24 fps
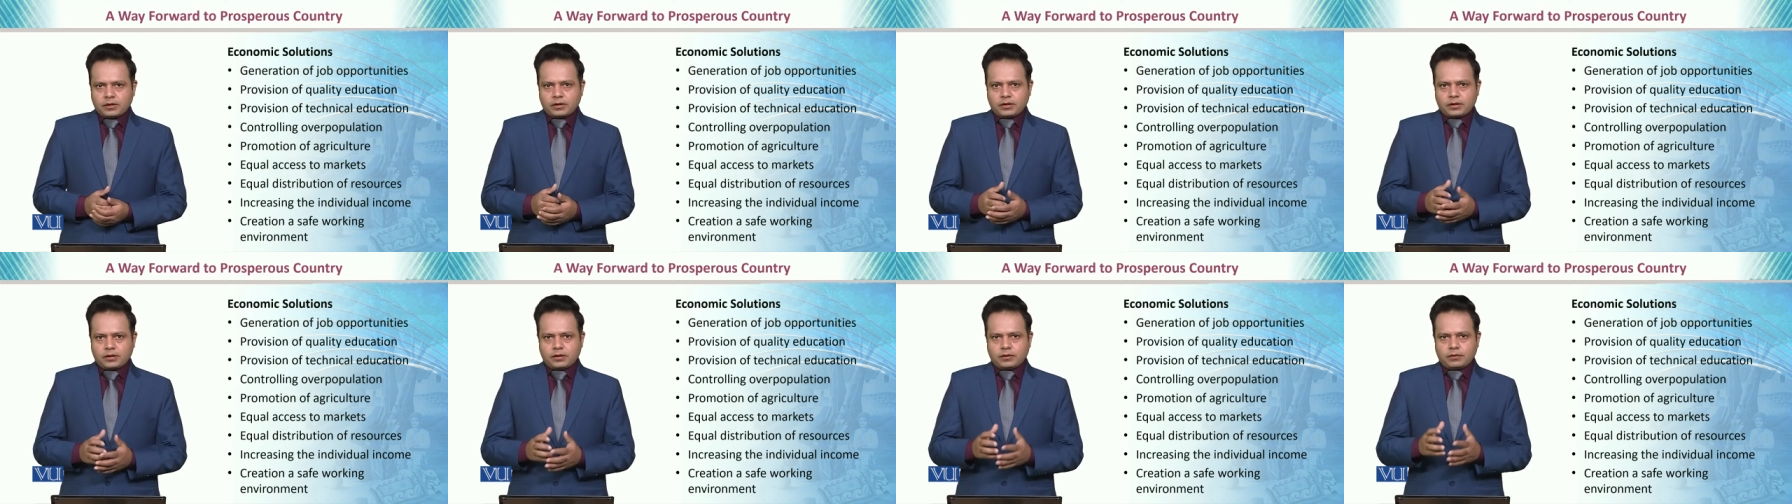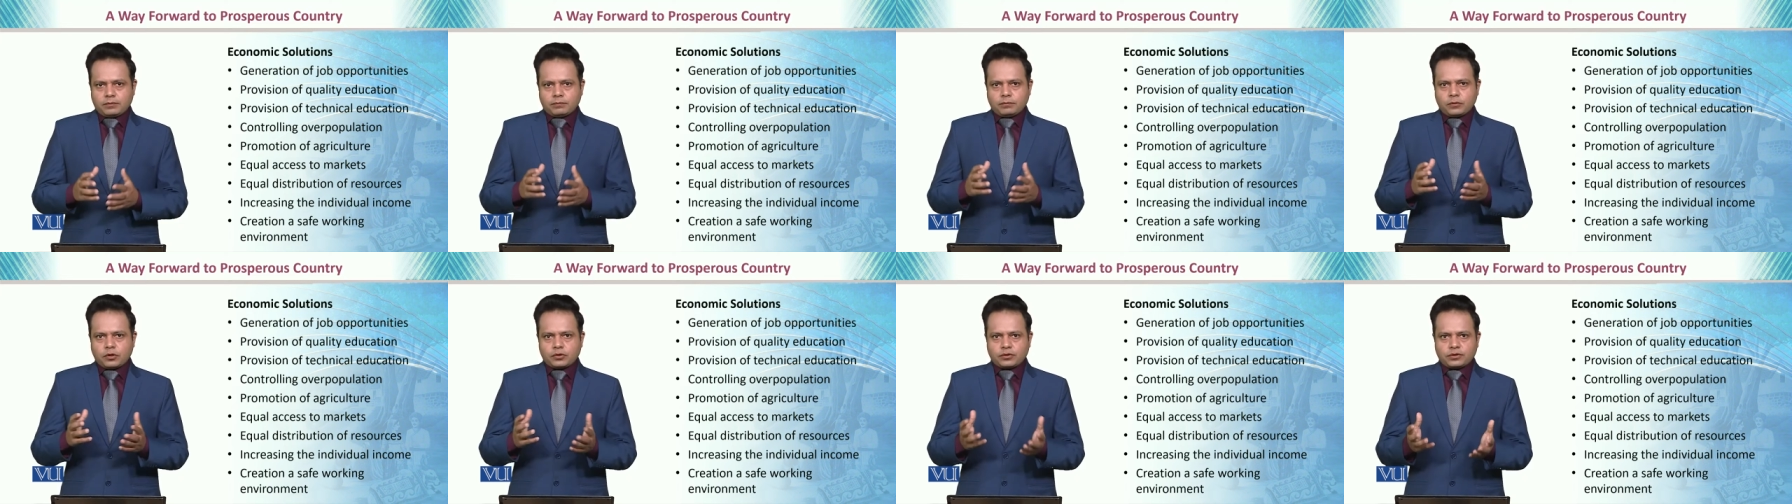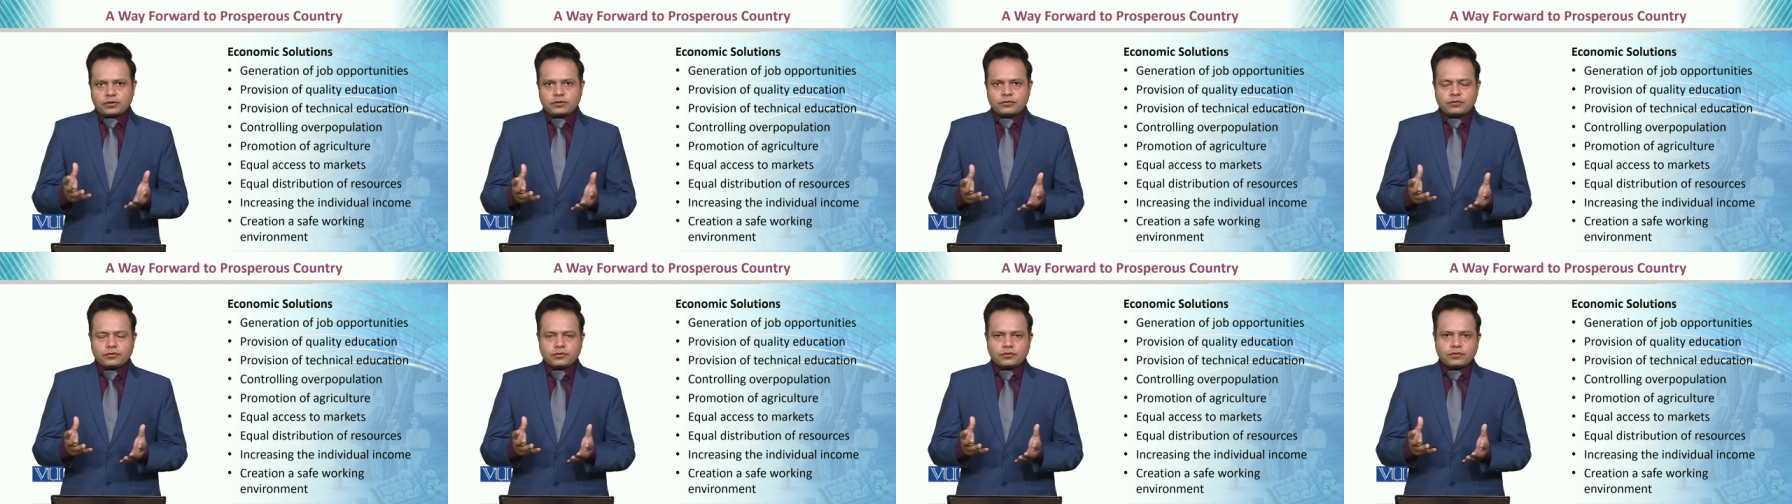uh,
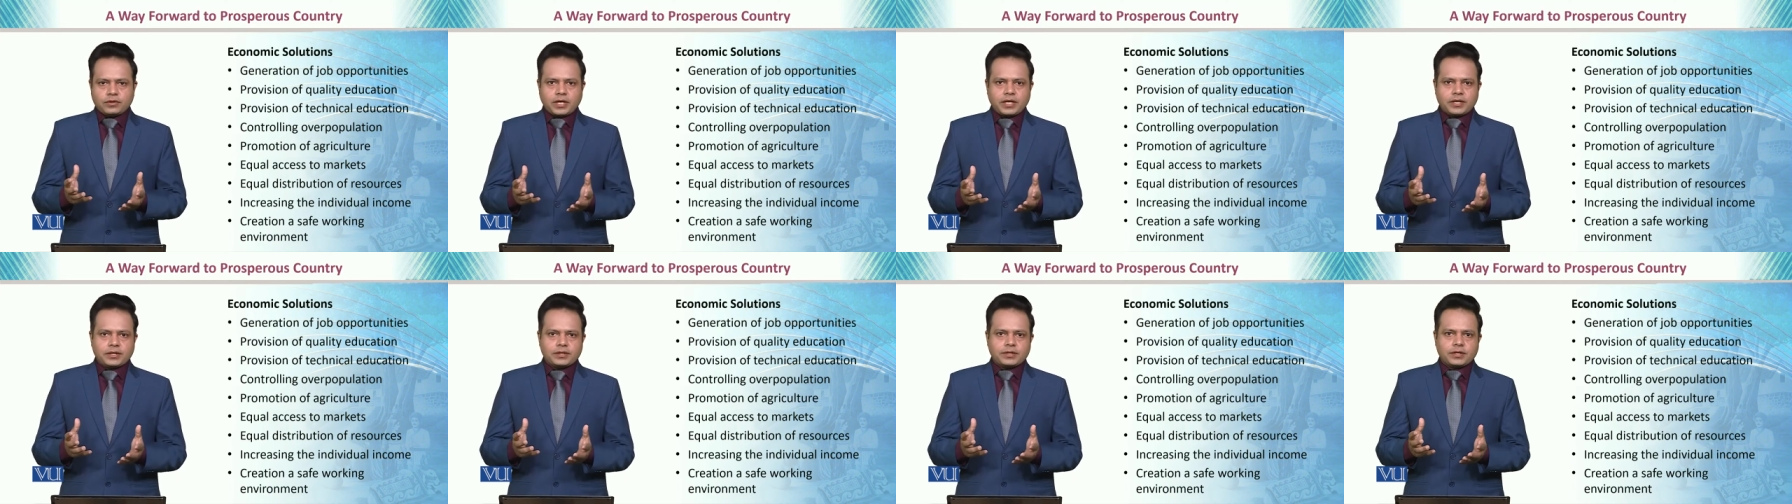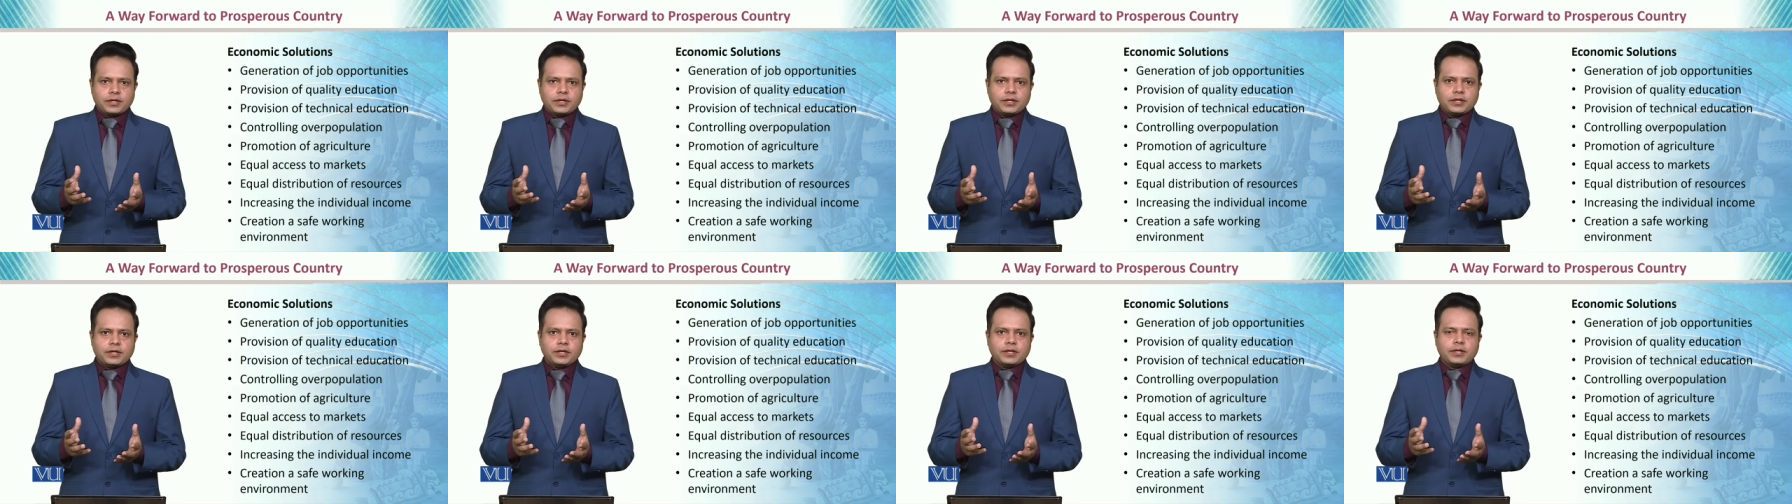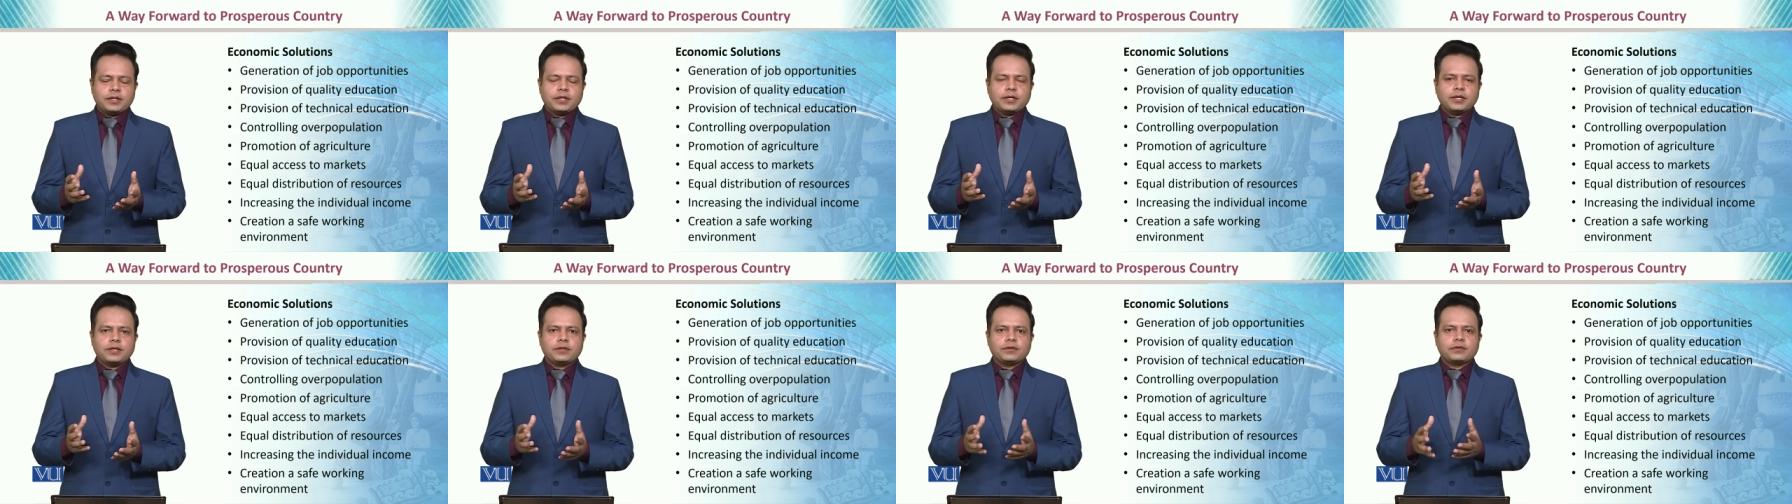modern society
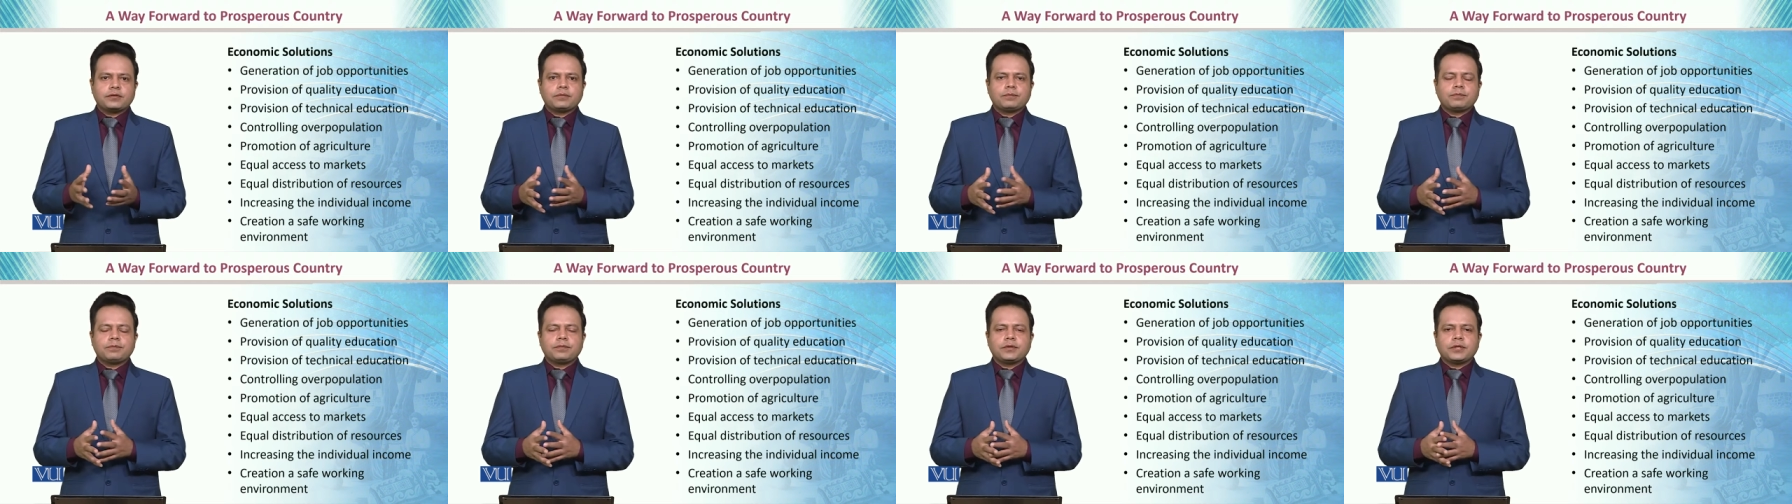is